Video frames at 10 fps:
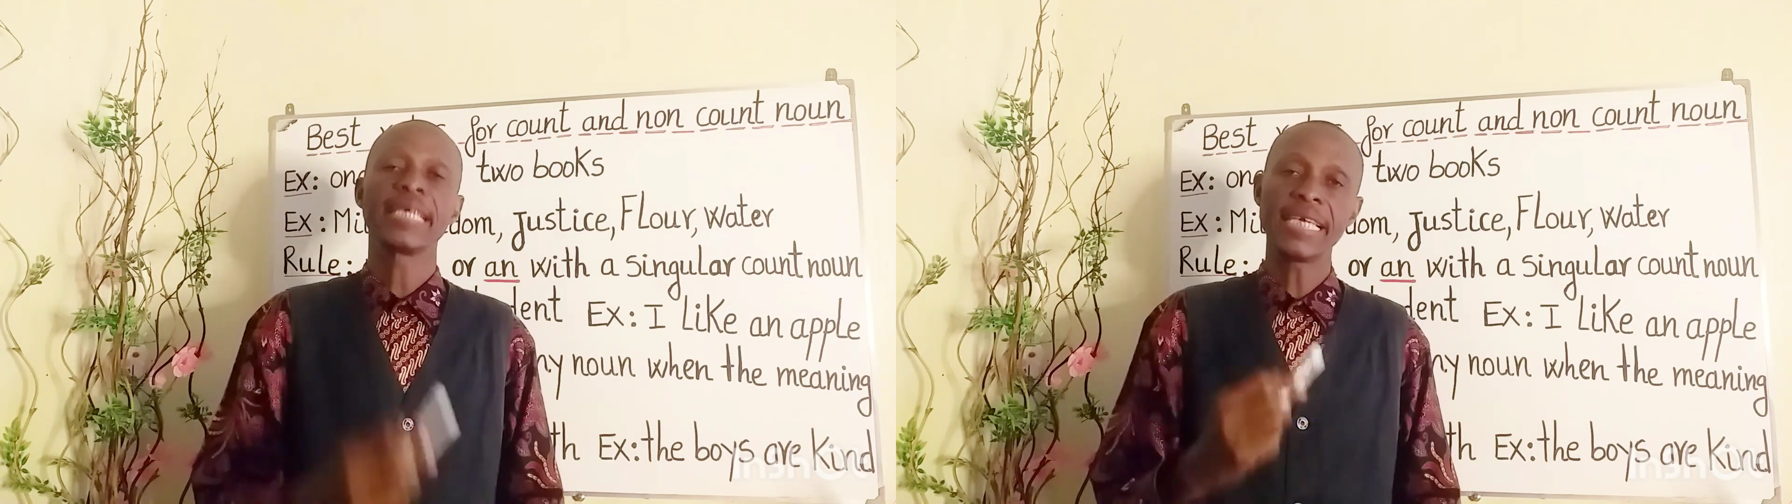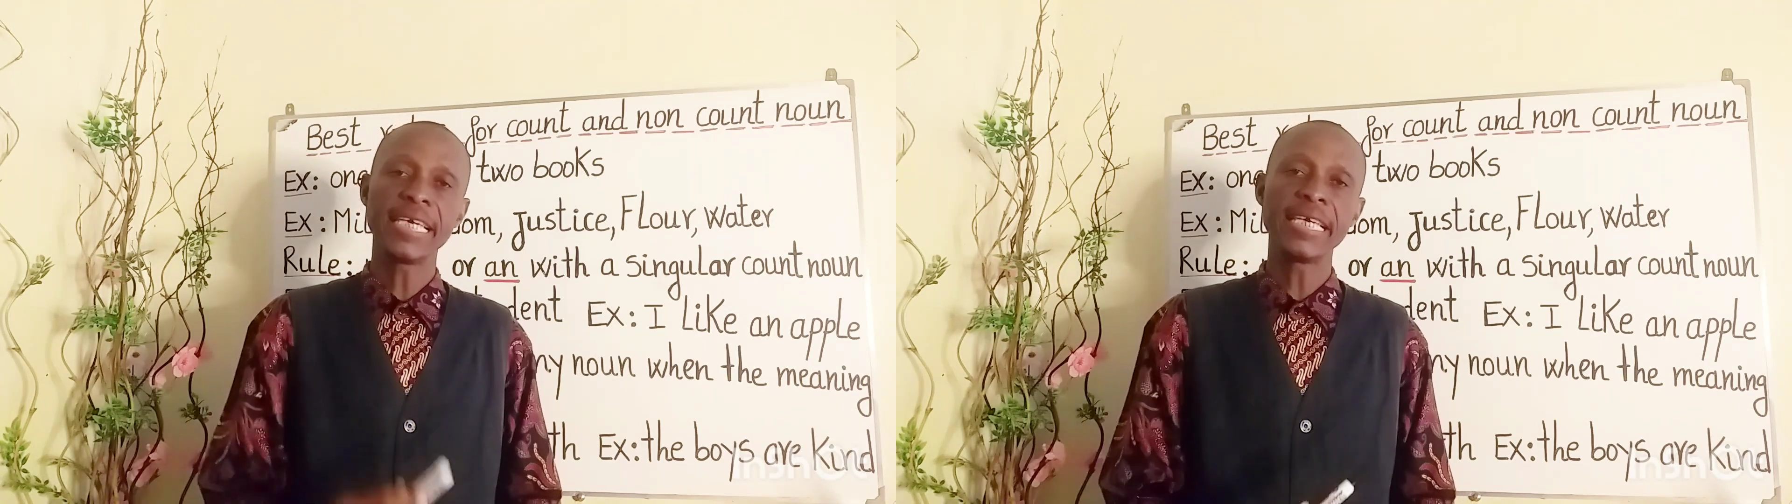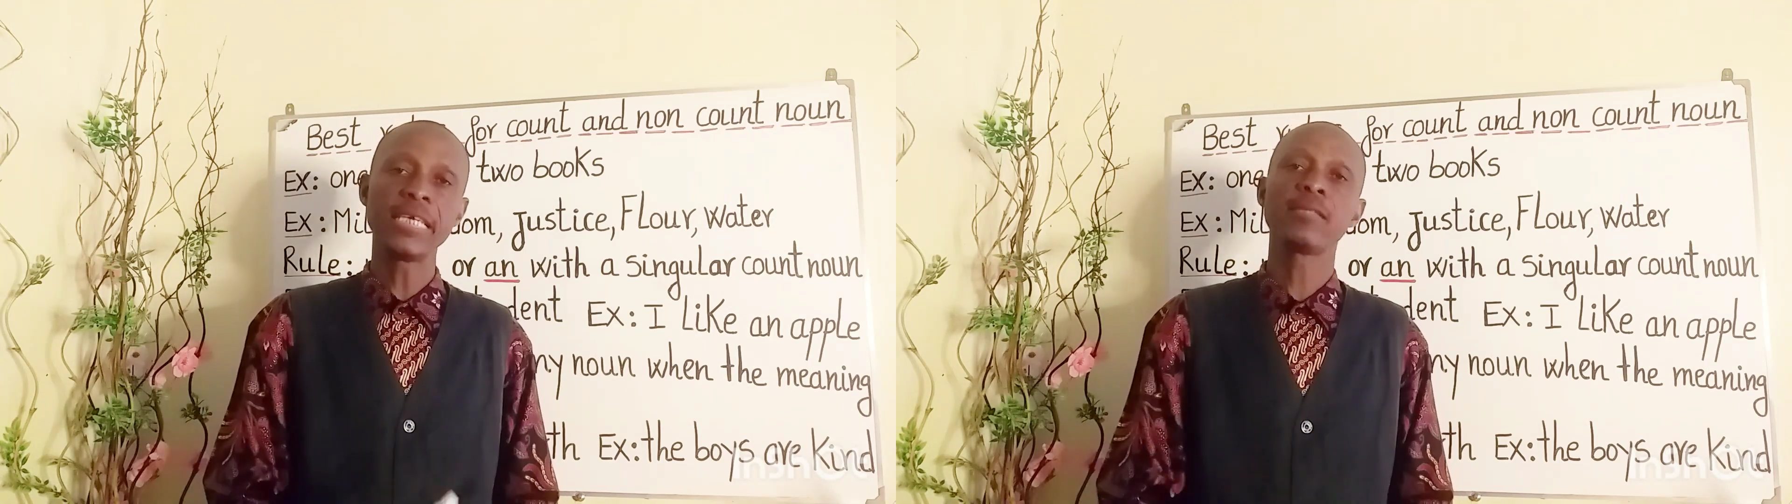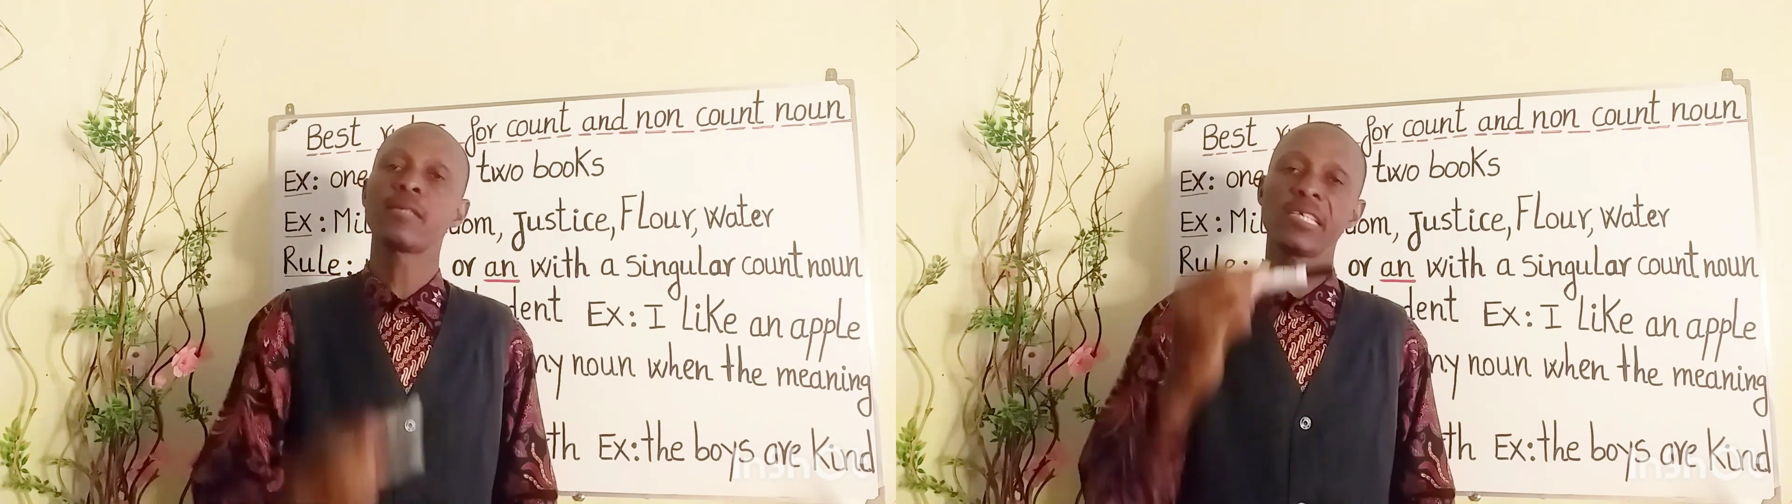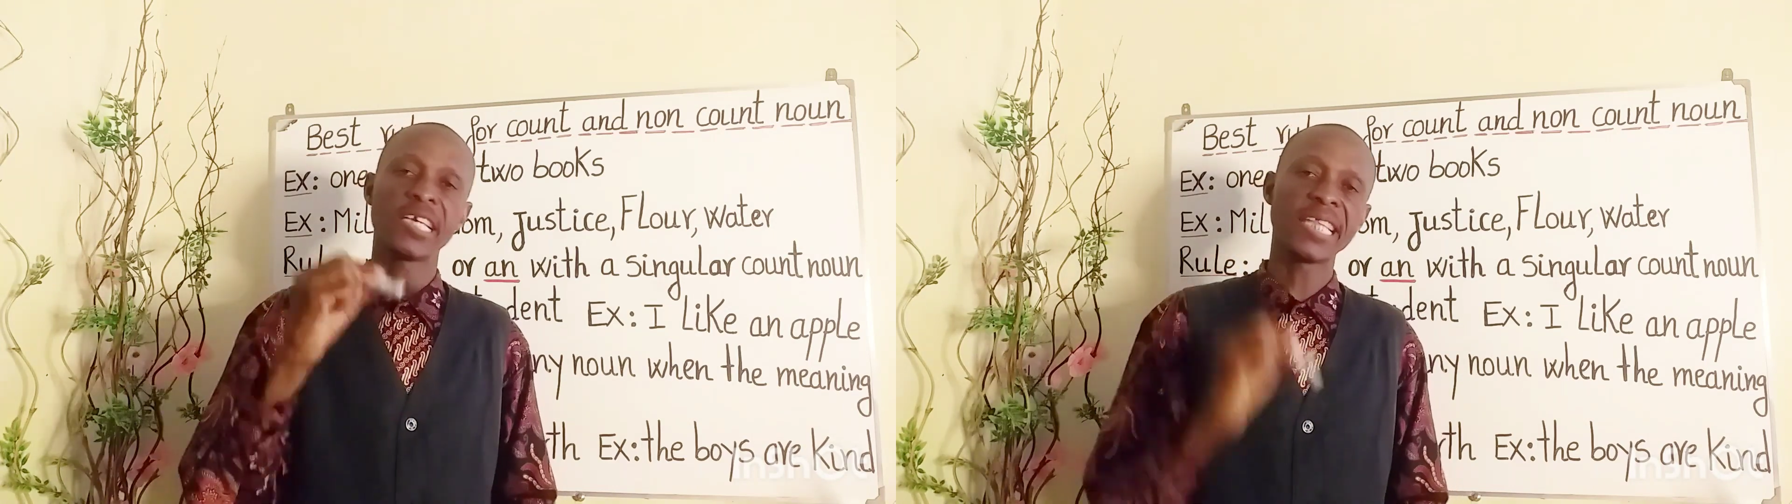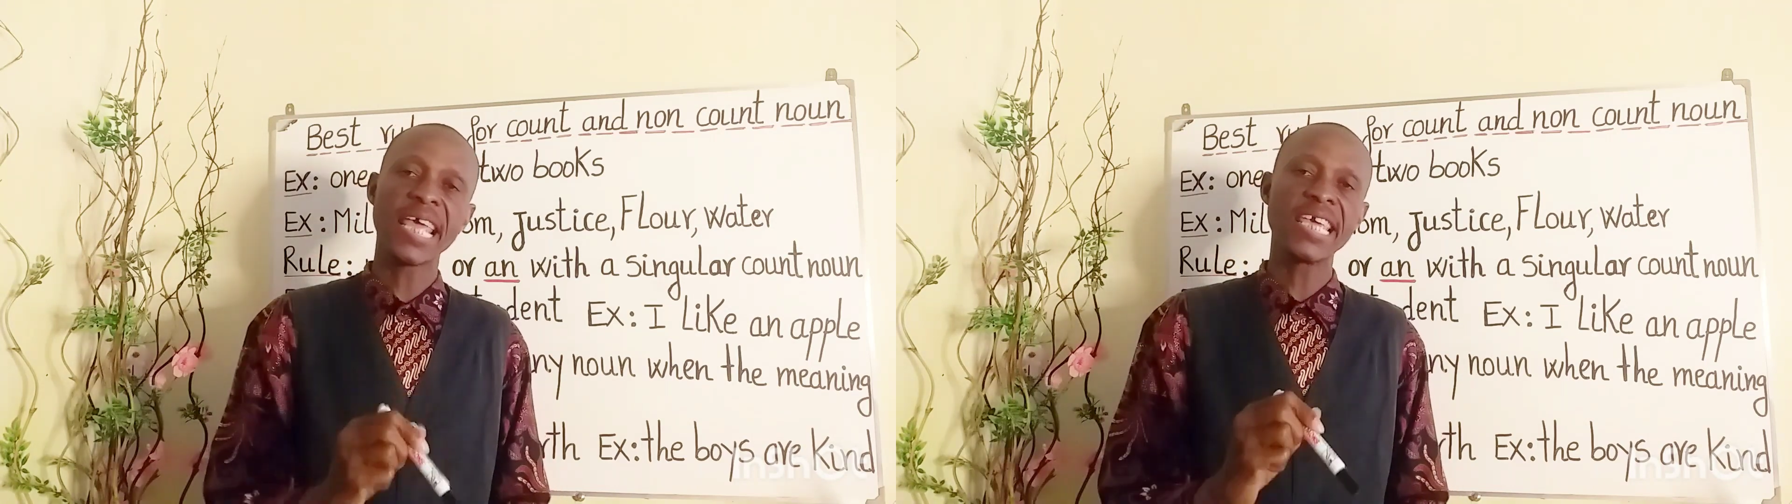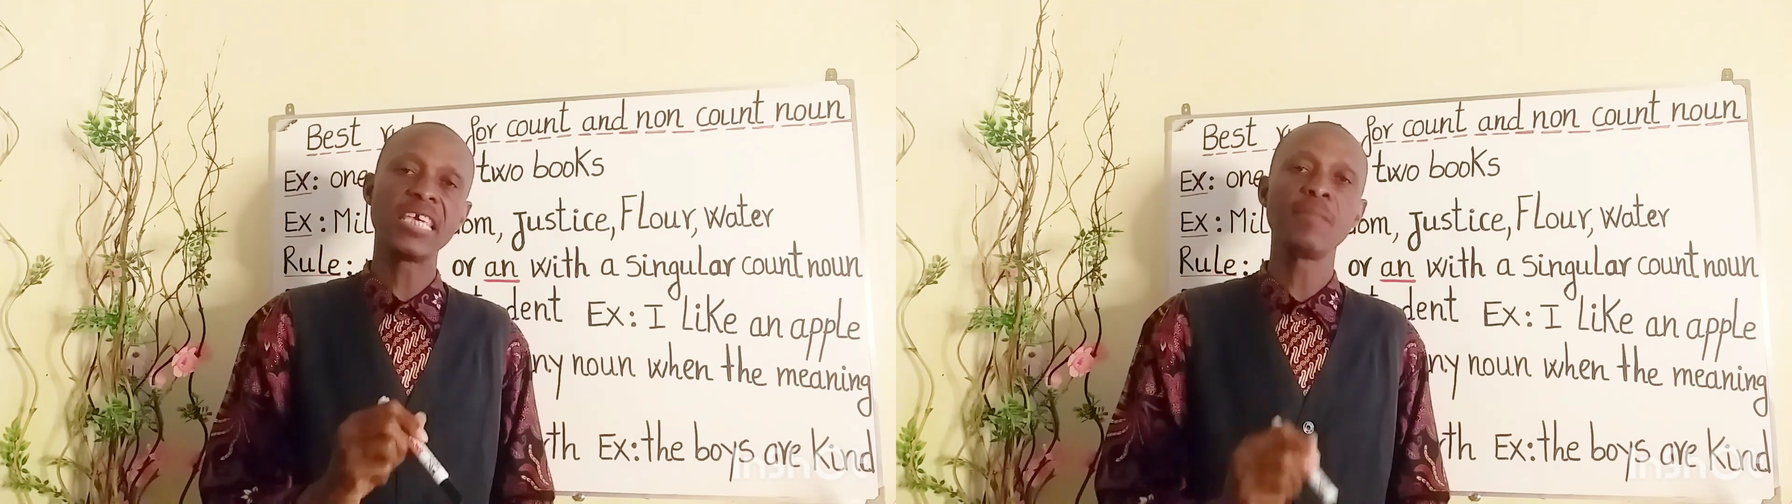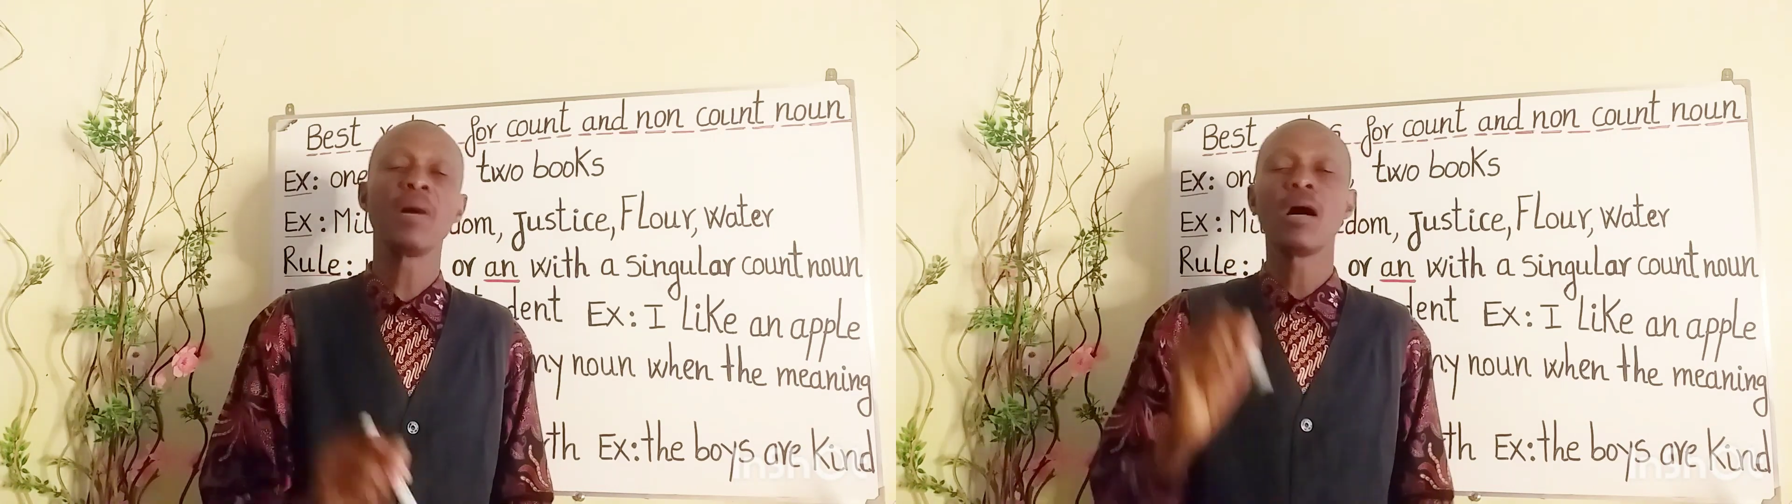is the
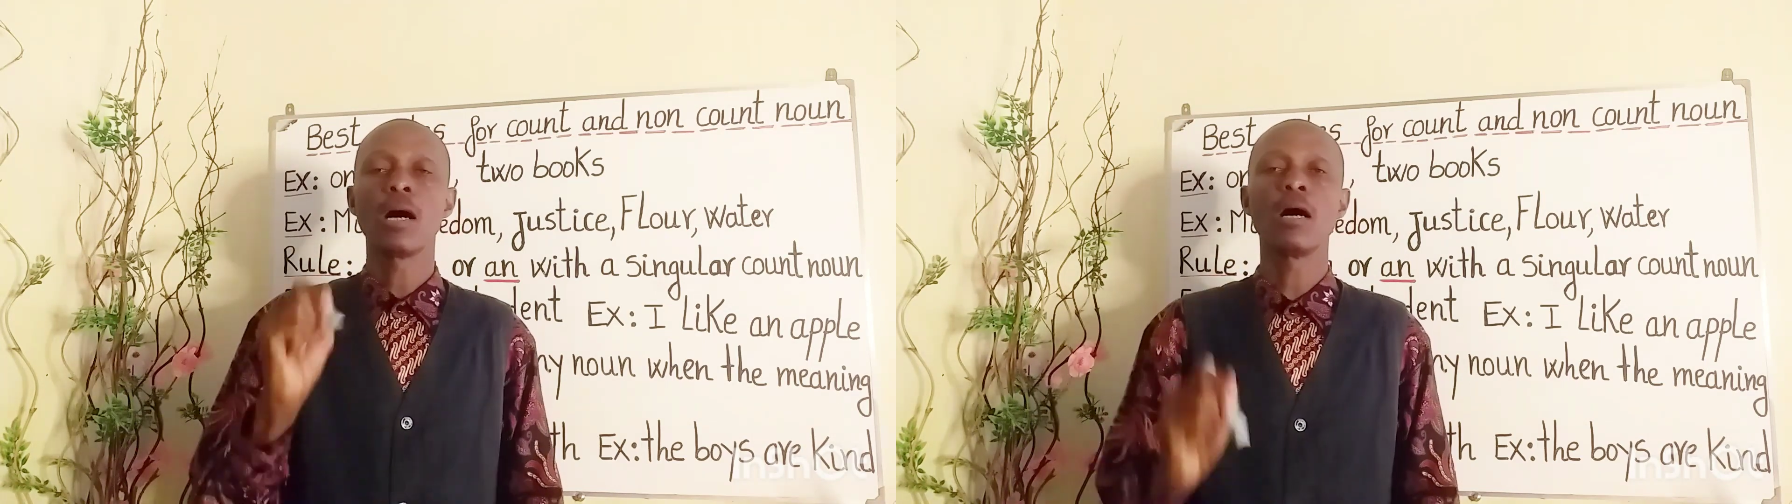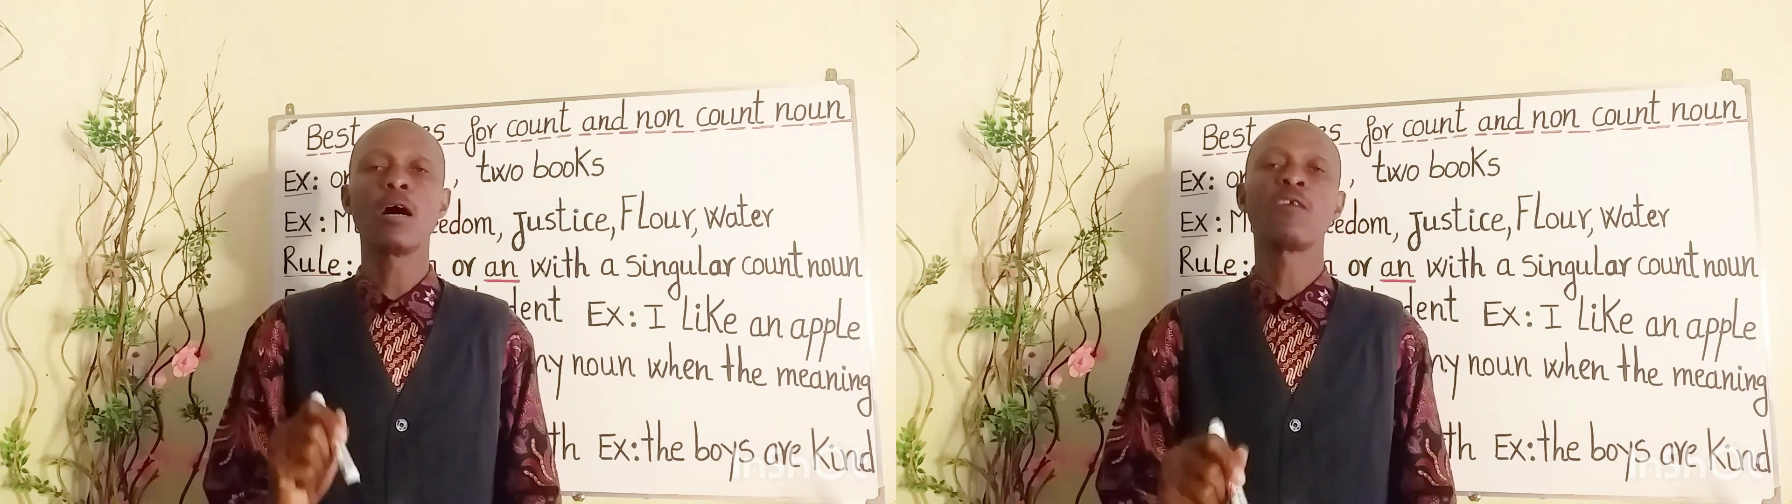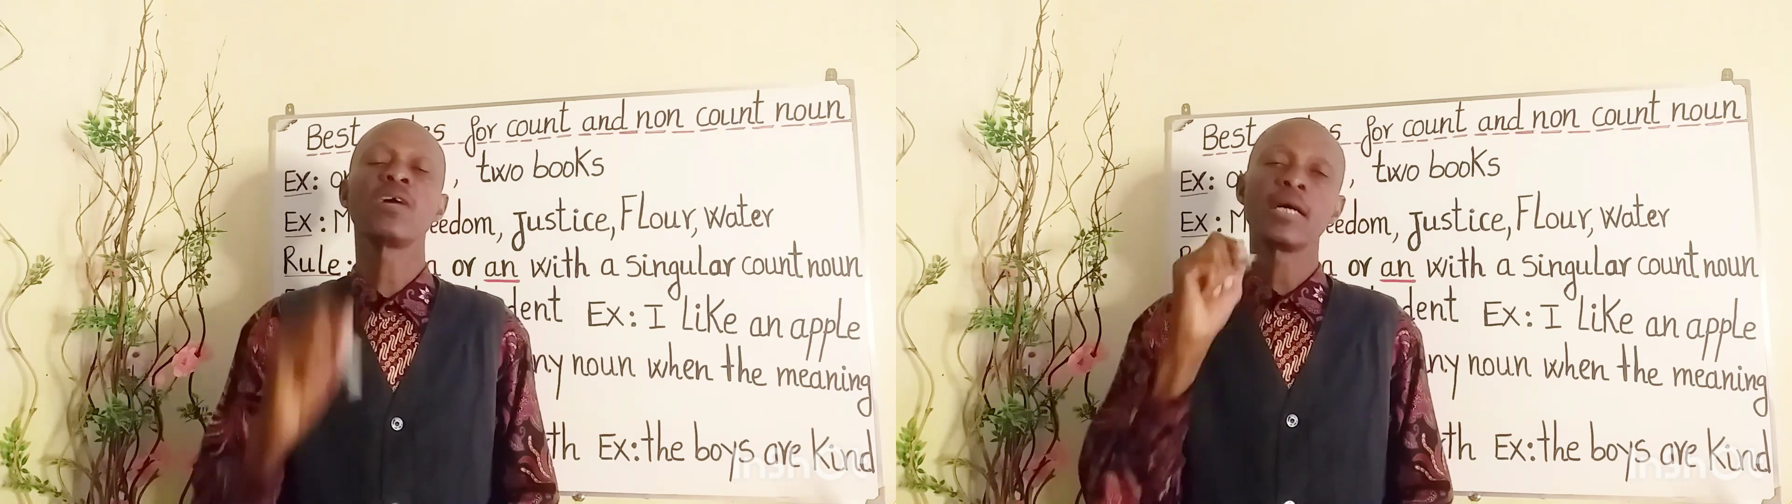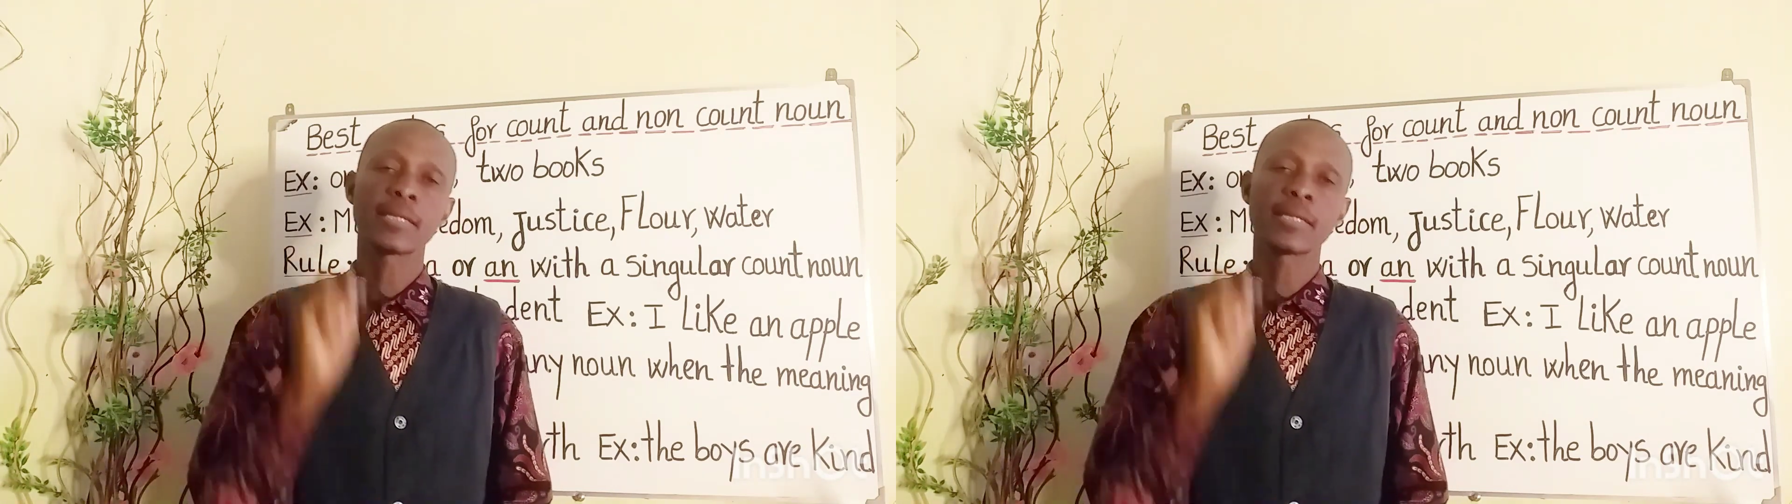name of